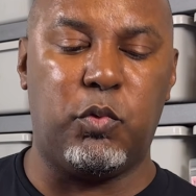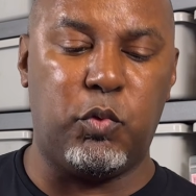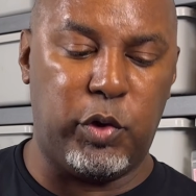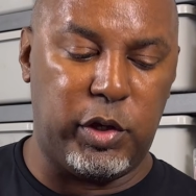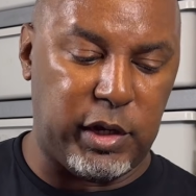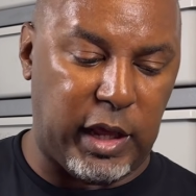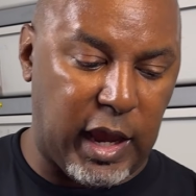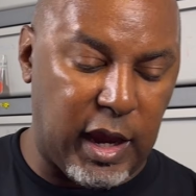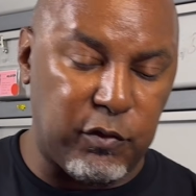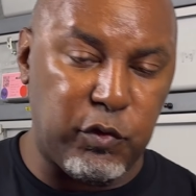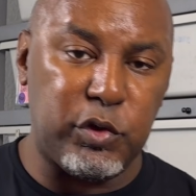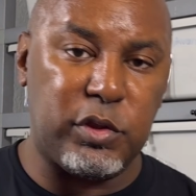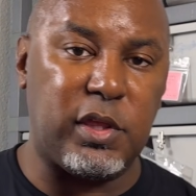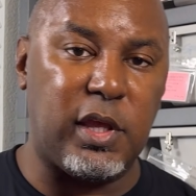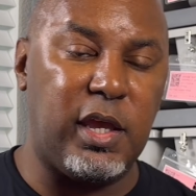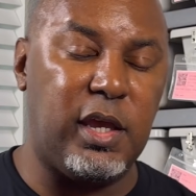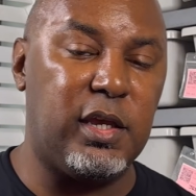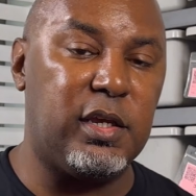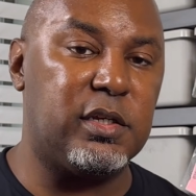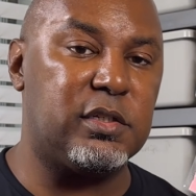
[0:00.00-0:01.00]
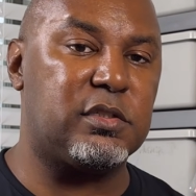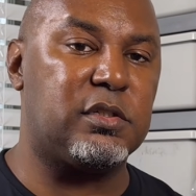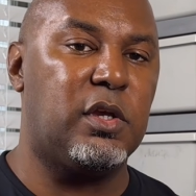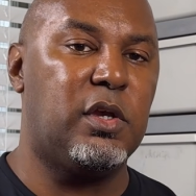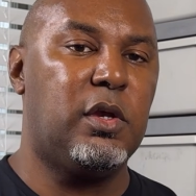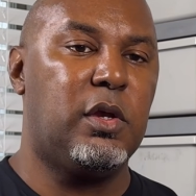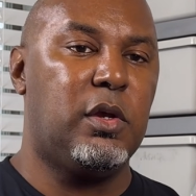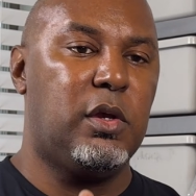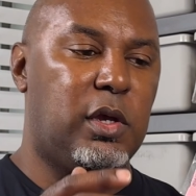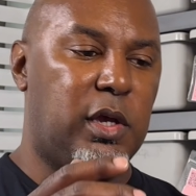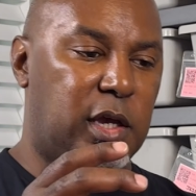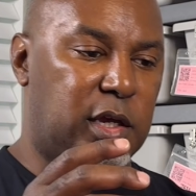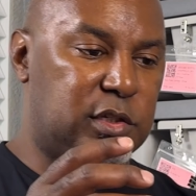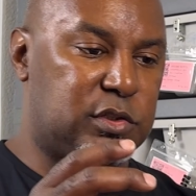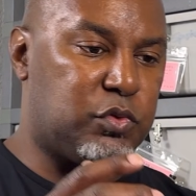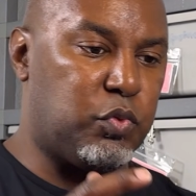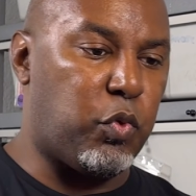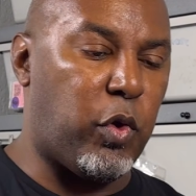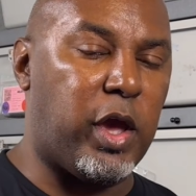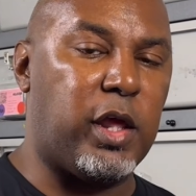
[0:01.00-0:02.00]
When everything
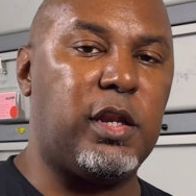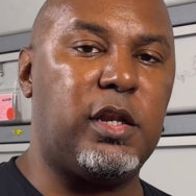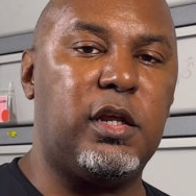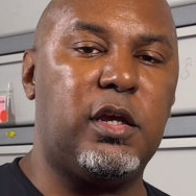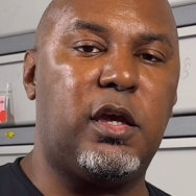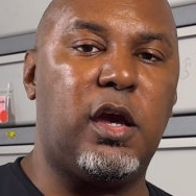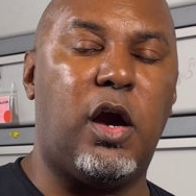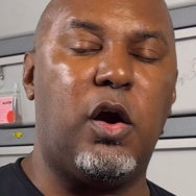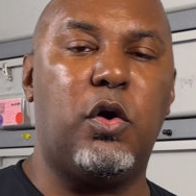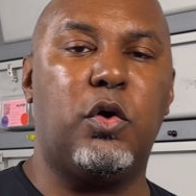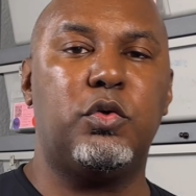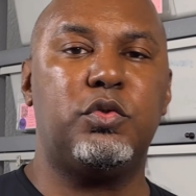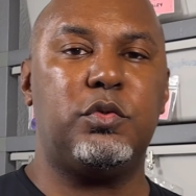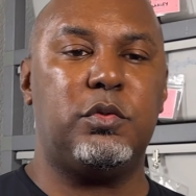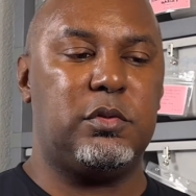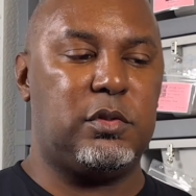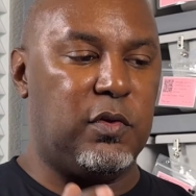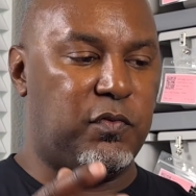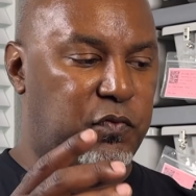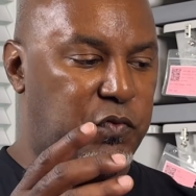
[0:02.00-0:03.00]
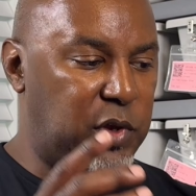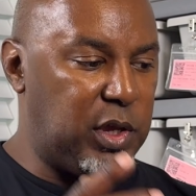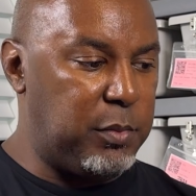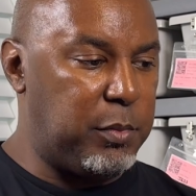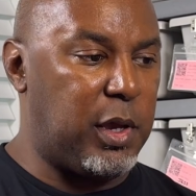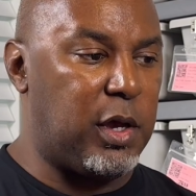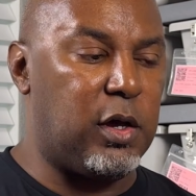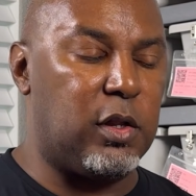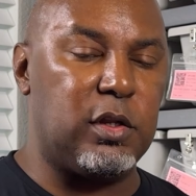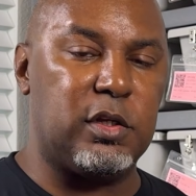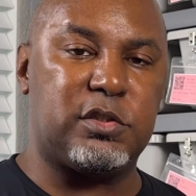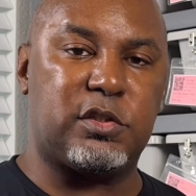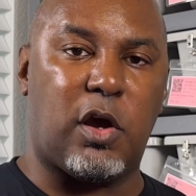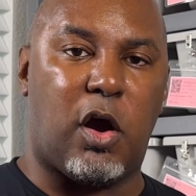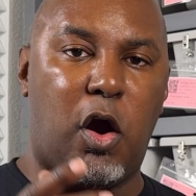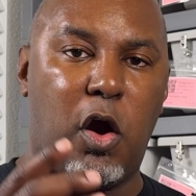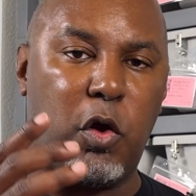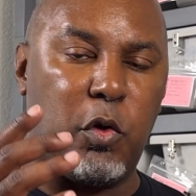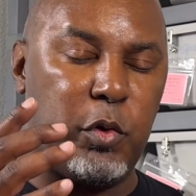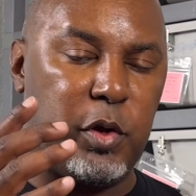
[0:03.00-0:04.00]
is ready to go, the female is
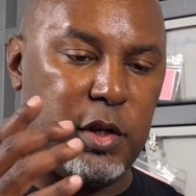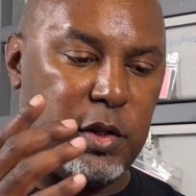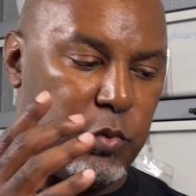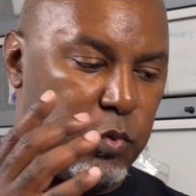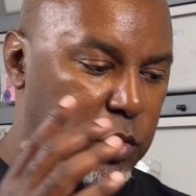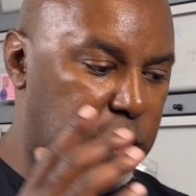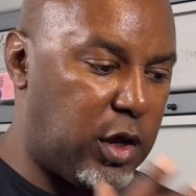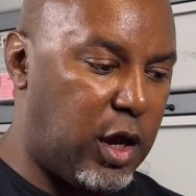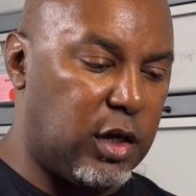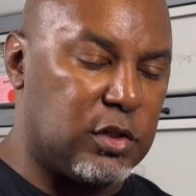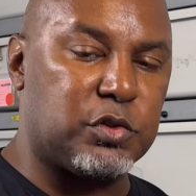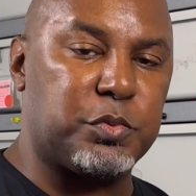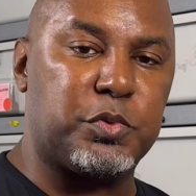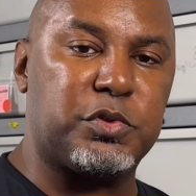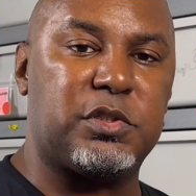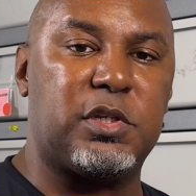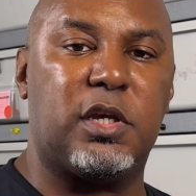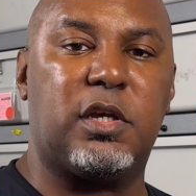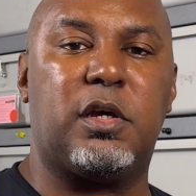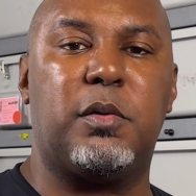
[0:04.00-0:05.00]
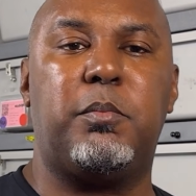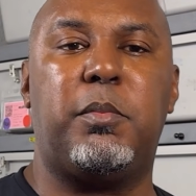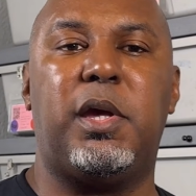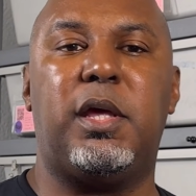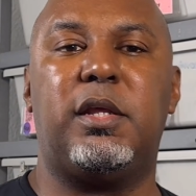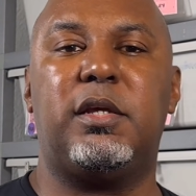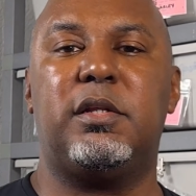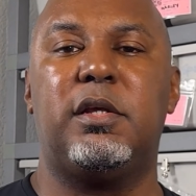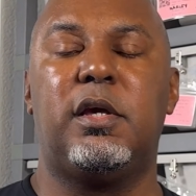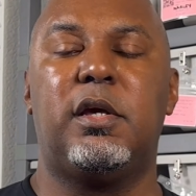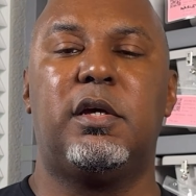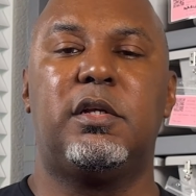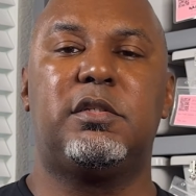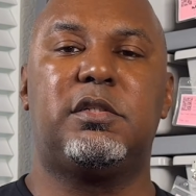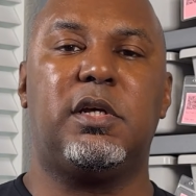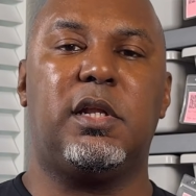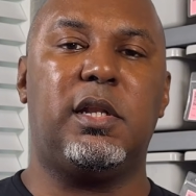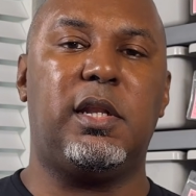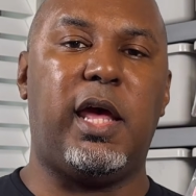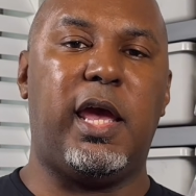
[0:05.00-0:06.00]
already 100% committed
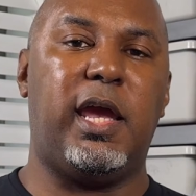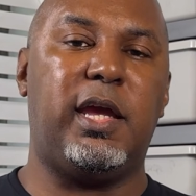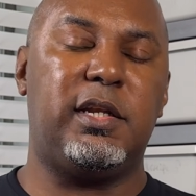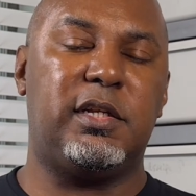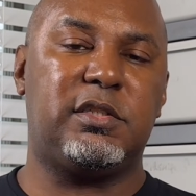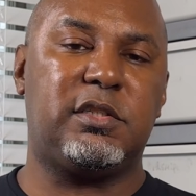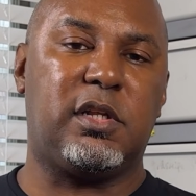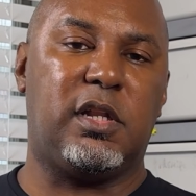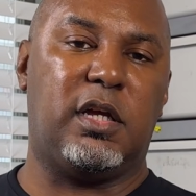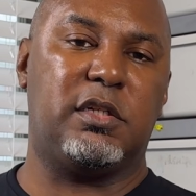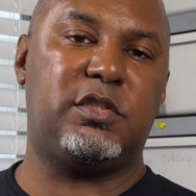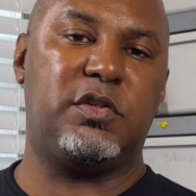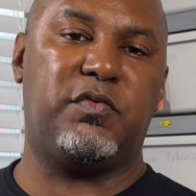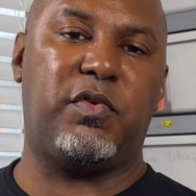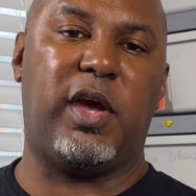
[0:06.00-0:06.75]
to laying this clutch of